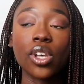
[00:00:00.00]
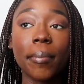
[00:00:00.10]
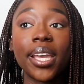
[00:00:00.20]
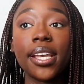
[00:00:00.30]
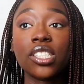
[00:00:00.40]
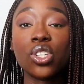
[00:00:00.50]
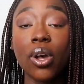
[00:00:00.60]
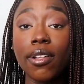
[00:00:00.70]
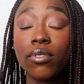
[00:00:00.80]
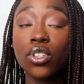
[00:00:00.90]
so I'm gonna
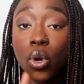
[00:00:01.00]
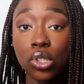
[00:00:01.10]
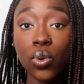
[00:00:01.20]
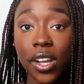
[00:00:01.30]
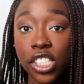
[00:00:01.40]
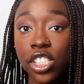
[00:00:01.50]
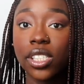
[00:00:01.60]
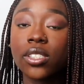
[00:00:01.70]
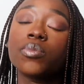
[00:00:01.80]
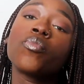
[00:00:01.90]
answer those
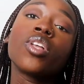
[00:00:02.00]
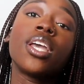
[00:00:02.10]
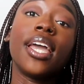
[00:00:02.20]
questions